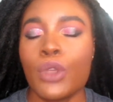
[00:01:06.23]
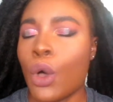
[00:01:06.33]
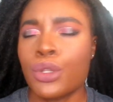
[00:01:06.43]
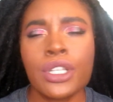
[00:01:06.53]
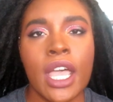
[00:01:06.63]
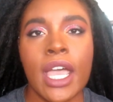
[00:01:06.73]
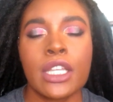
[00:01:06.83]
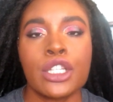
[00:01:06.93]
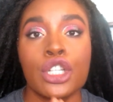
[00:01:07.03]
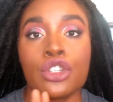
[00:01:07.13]
Ulta
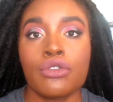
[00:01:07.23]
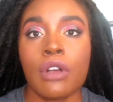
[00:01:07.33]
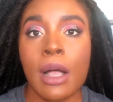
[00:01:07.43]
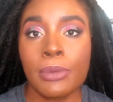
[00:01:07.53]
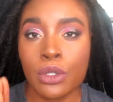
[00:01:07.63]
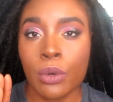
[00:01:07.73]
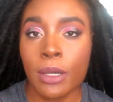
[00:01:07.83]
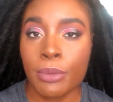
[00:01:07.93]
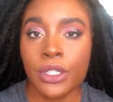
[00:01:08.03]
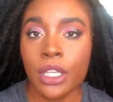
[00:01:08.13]
has just dropped a
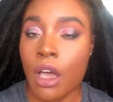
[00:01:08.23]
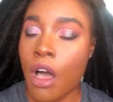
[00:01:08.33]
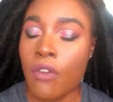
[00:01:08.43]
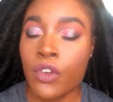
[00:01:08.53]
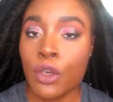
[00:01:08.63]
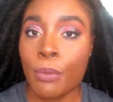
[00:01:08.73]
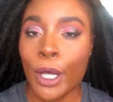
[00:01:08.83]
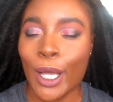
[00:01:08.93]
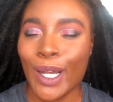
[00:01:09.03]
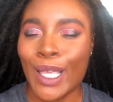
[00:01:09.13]
20% off
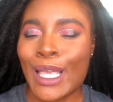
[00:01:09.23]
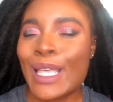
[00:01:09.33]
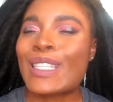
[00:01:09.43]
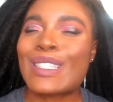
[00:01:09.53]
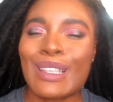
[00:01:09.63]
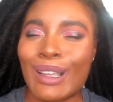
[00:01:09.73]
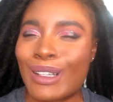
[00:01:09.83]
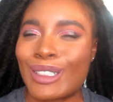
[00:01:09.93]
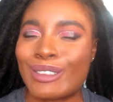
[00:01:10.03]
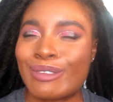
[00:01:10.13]
coupon.
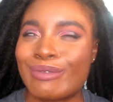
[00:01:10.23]
So,